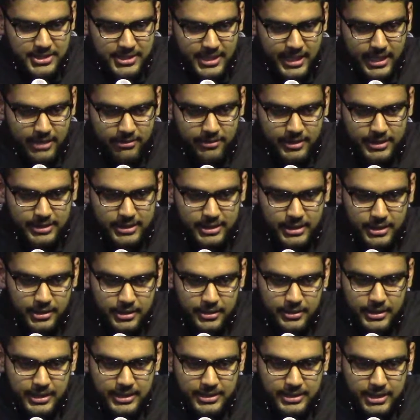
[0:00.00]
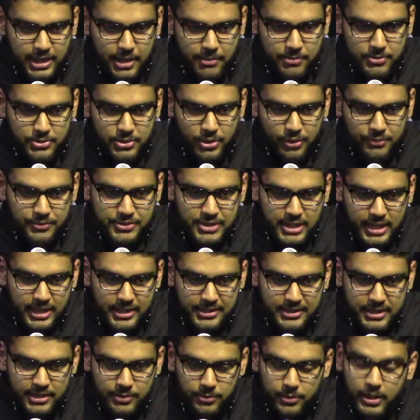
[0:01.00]
character in terms of
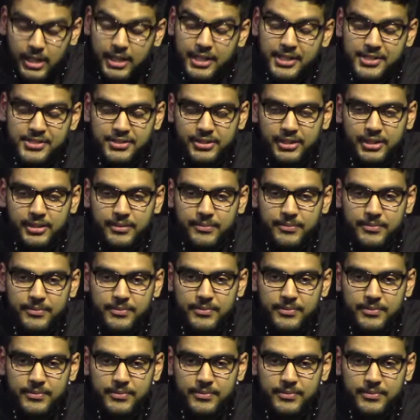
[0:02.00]
Zuryaab Warisa.